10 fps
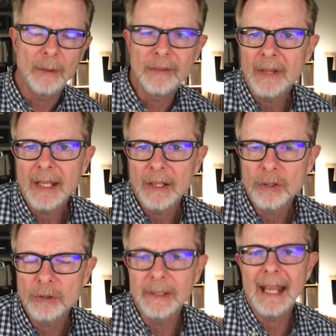It's like a
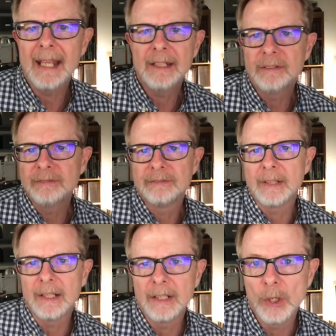creative
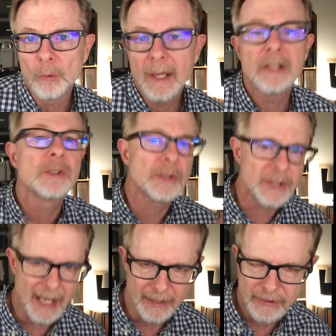uh, erector
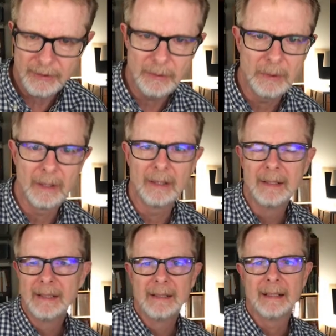set or
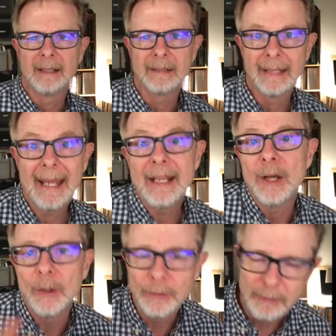uh,
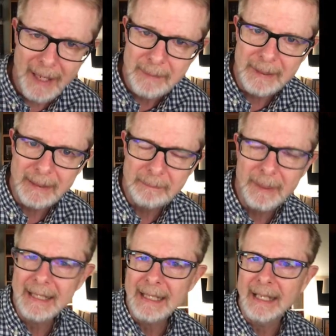Legos, maybe,
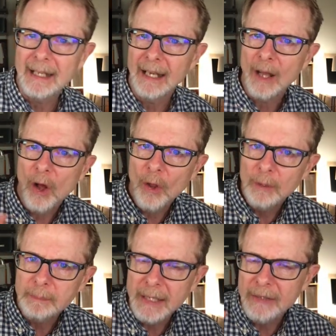but all
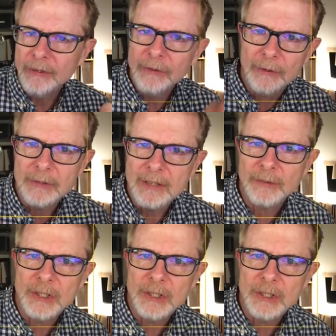the pieces are different